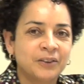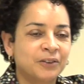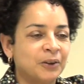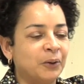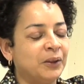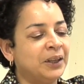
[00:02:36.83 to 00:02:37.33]

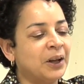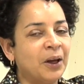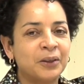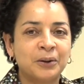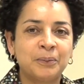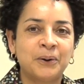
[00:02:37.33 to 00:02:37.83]
So the
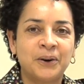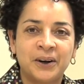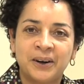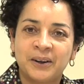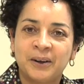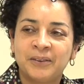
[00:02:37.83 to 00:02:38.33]
other
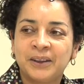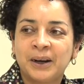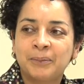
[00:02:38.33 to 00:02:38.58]
part of the